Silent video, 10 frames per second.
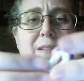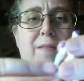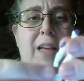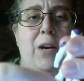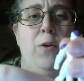
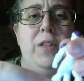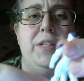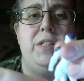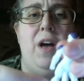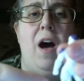they go to the
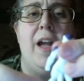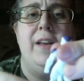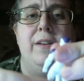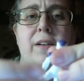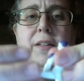
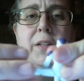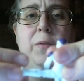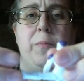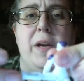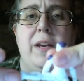side a
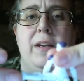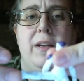little bit,